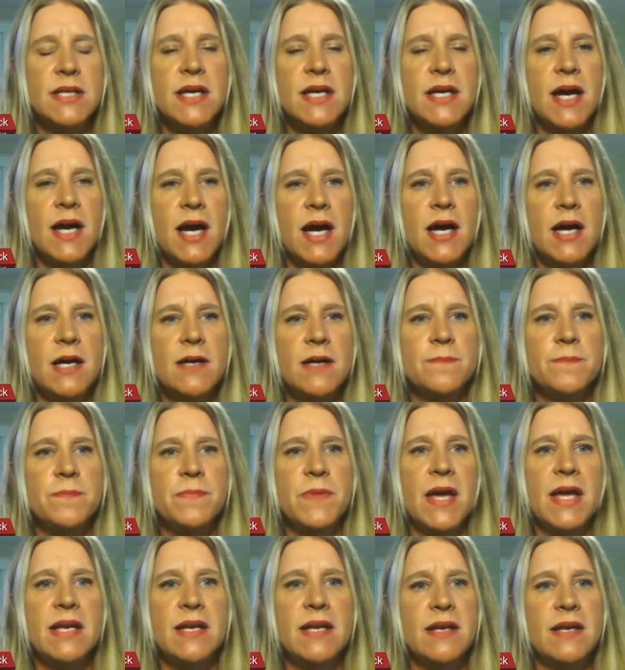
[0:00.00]
um,
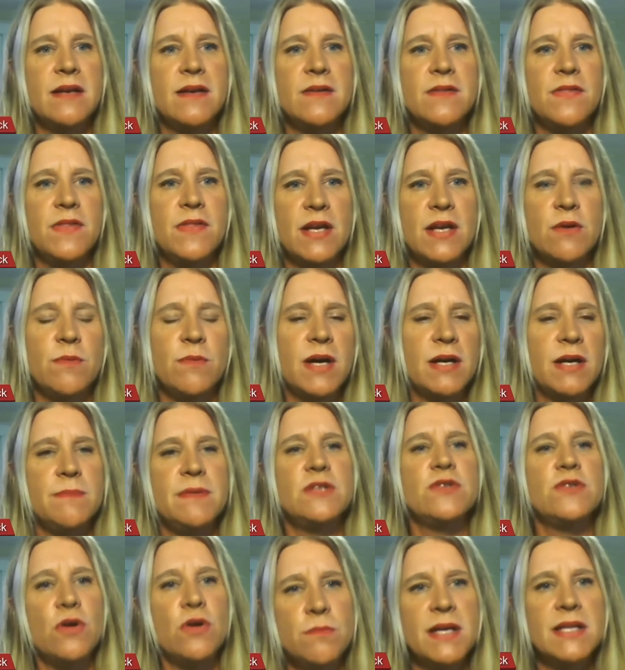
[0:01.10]
and they don't want to be
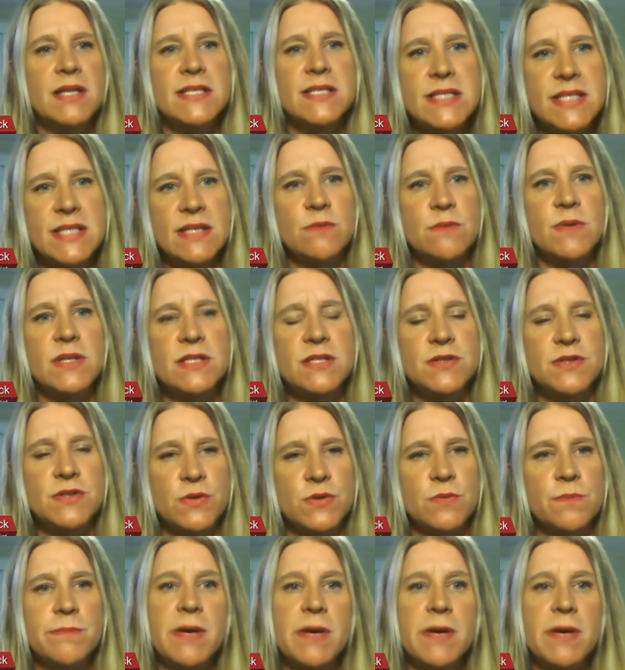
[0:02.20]
told by the state what to do.